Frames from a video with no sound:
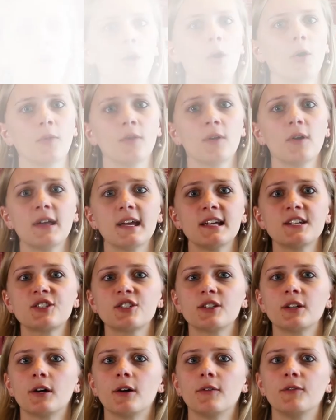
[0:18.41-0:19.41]
Our
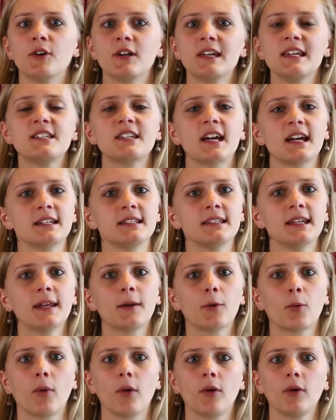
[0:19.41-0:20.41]
knowledge of the Hittite
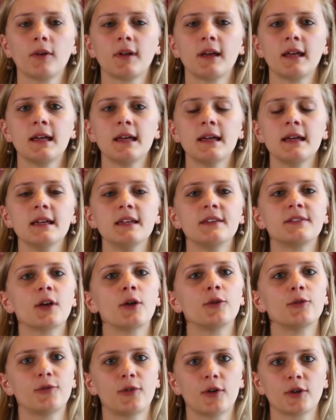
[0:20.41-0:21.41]
netherworld is
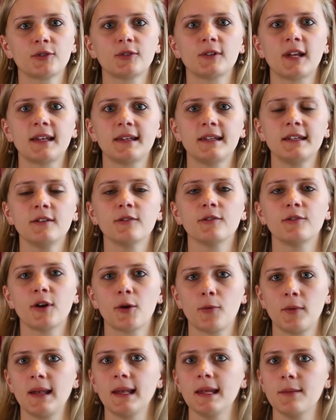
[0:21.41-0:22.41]
unfortunately
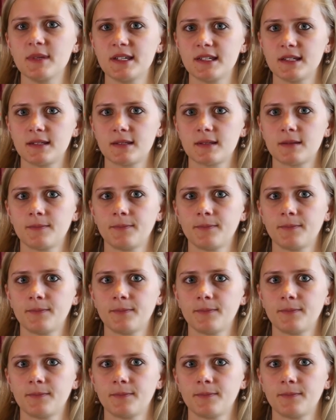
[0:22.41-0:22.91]
very limited.